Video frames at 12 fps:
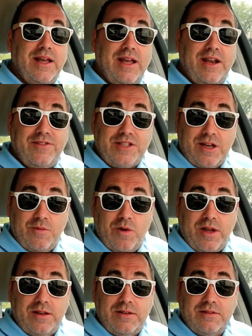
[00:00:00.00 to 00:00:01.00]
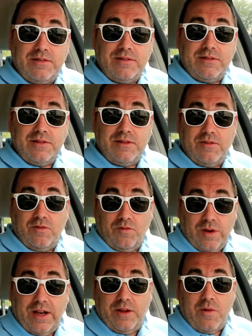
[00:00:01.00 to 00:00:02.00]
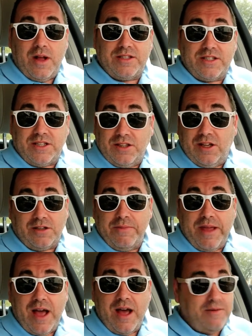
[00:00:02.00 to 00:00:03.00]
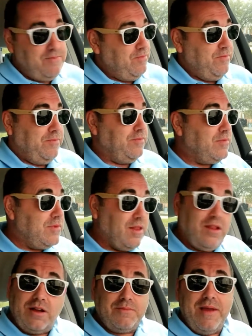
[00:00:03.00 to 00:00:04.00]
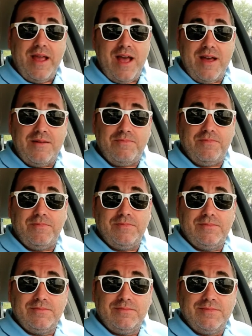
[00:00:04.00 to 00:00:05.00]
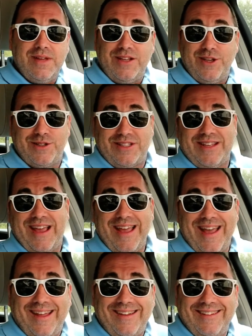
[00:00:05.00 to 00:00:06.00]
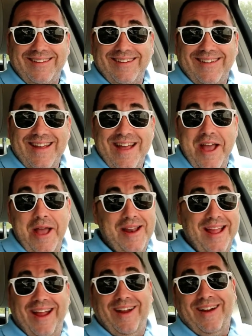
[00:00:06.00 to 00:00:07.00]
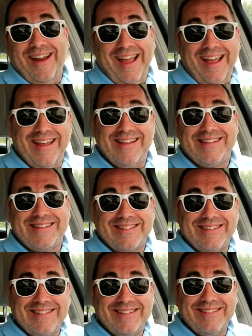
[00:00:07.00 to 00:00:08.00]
And if someone really wants to look me up, look me up and you'll see it. And here it is.